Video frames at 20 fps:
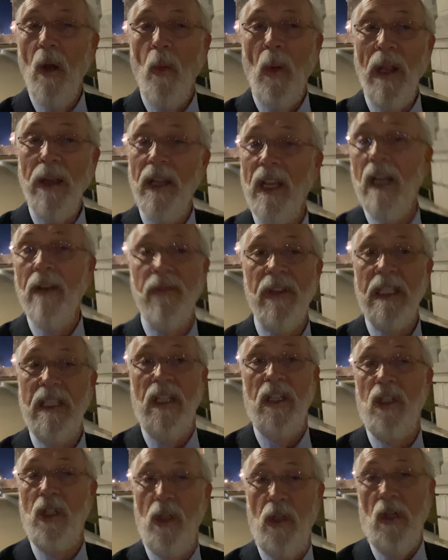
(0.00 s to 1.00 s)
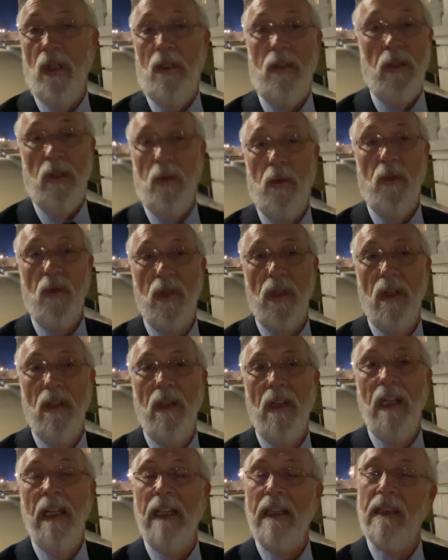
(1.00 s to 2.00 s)
While none of this is good news,
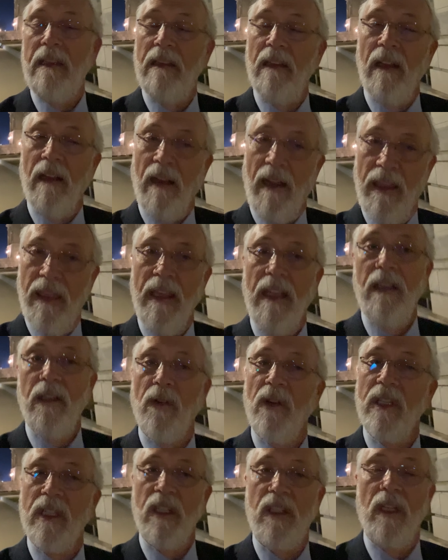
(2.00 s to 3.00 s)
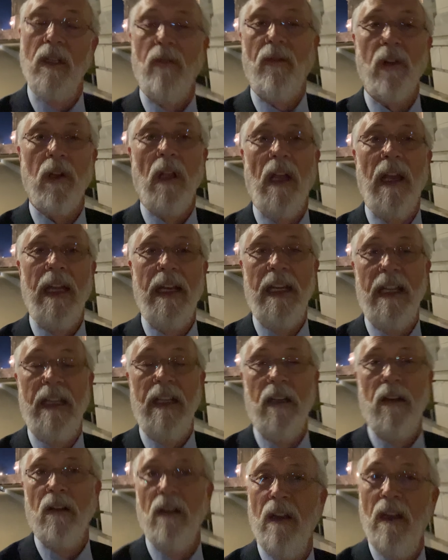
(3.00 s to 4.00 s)
I think there is a silver lining
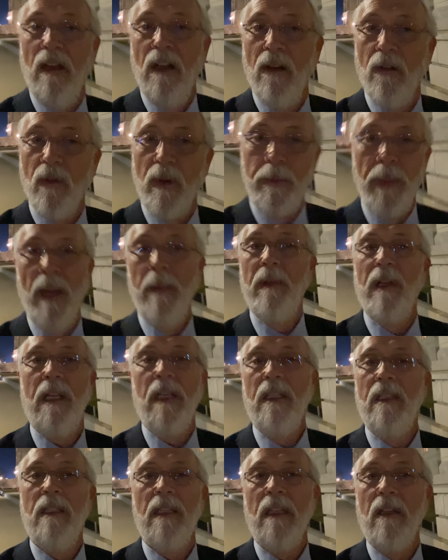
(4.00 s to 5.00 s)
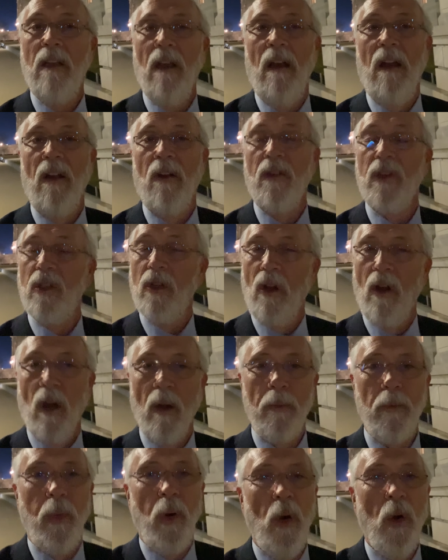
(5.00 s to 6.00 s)
here. Republicans in Congress
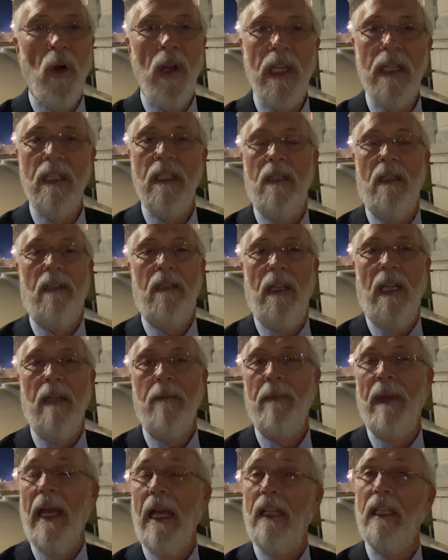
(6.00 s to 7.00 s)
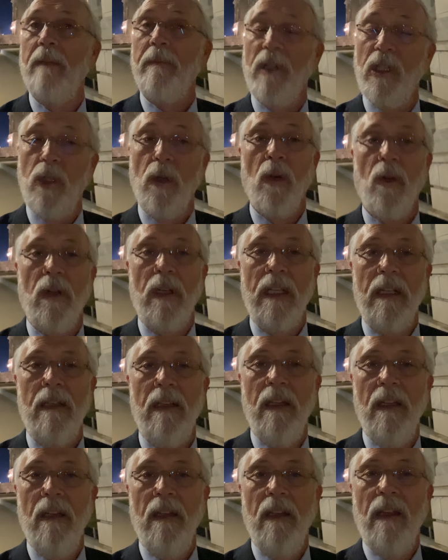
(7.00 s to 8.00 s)
are poised to take back the majority,
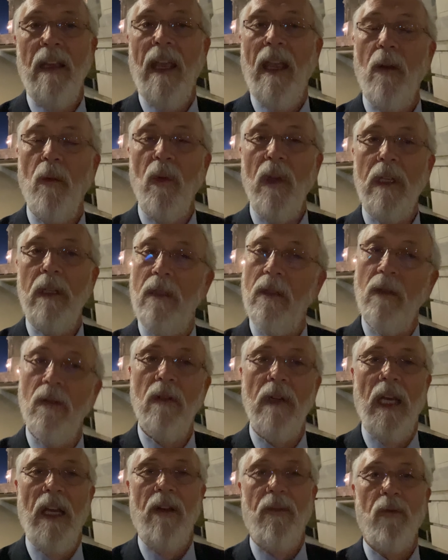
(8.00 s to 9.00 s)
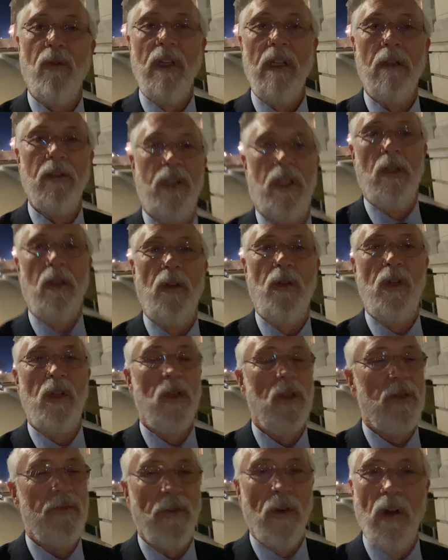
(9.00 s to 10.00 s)
and we do have real
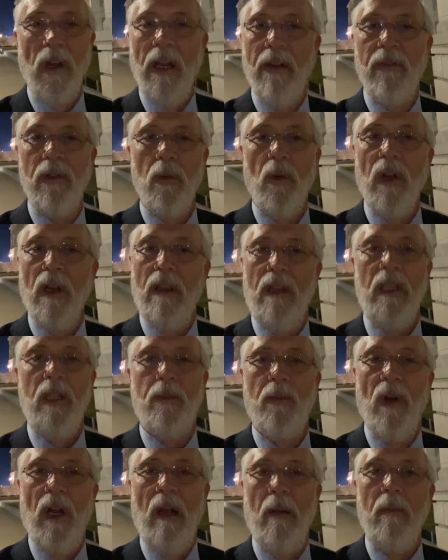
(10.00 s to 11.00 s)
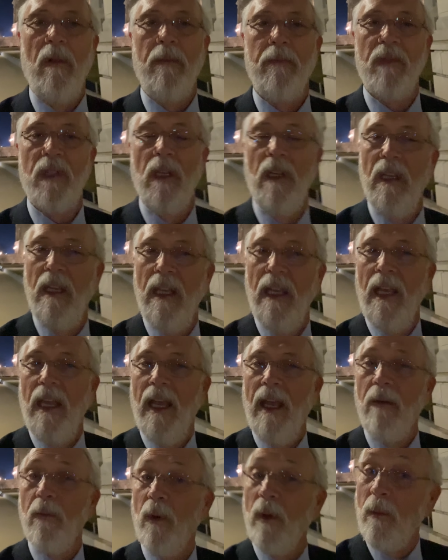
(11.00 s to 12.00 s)
solutions for every one of these problems.
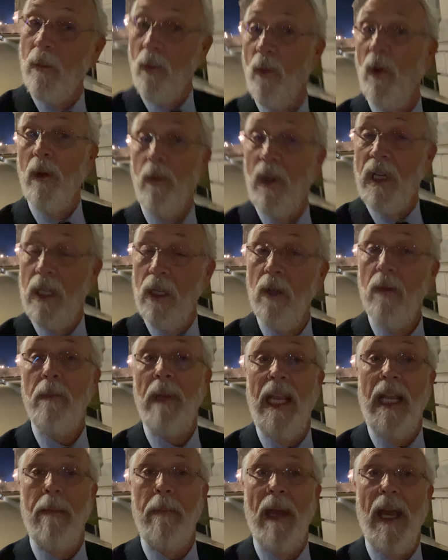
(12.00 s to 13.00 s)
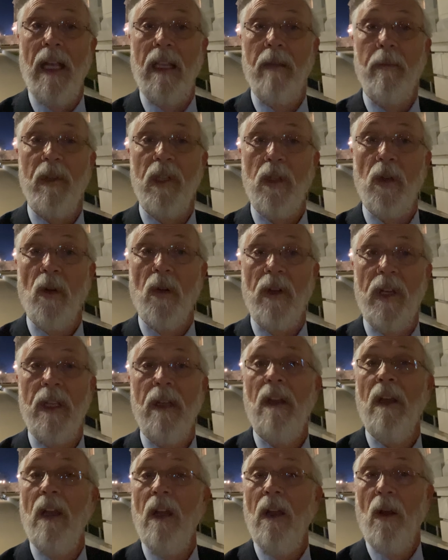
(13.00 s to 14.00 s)
And we, when we do take back the majority,
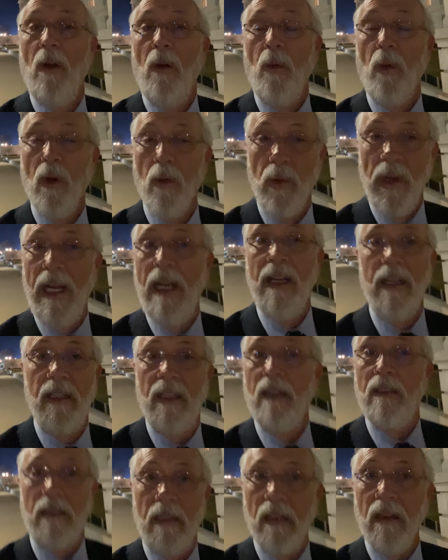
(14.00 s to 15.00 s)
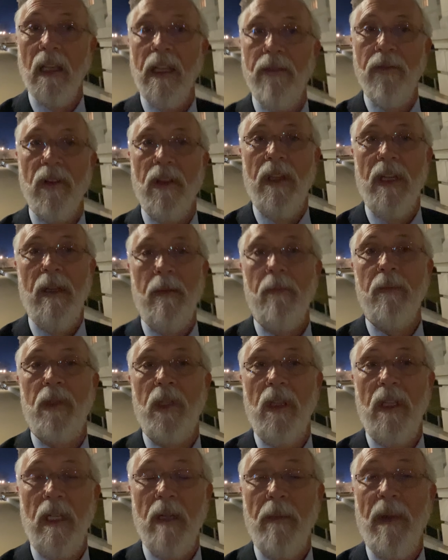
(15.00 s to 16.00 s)
we're ready to deliver them
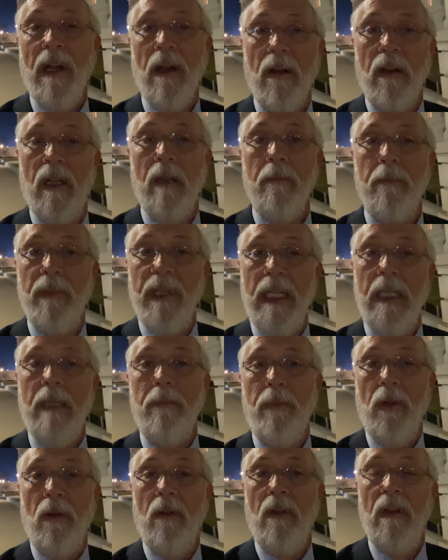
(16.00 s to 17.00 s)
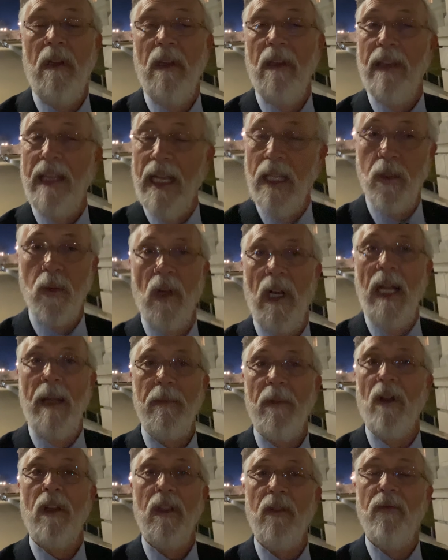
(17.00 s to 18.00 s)
to the American people. That's what I'm
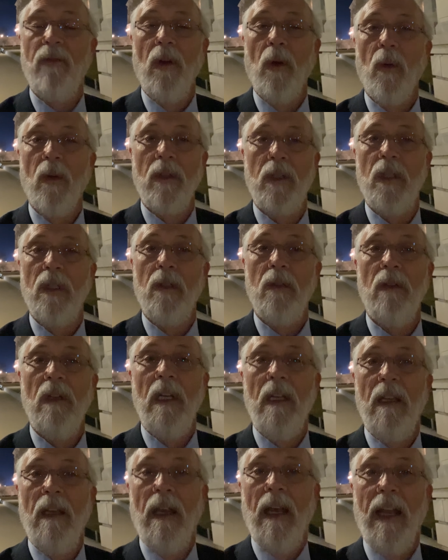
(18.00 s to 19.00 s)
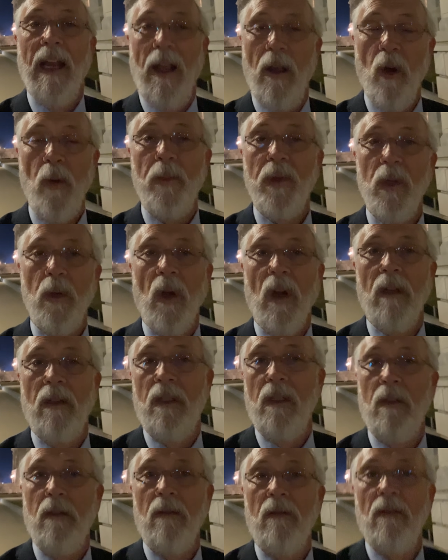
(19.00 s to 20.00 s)
looking forward to, and I hope you are
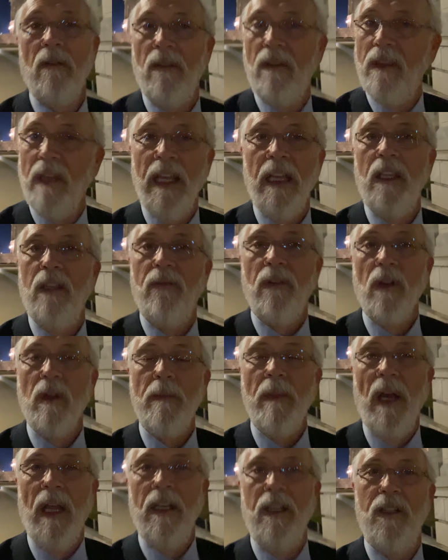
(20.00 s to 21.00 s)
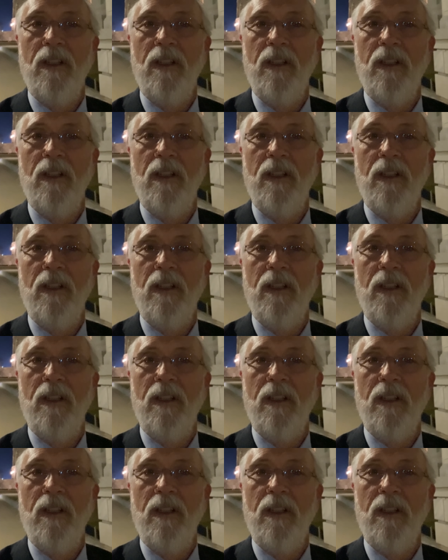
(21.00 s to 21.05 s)
too. Thank you very much.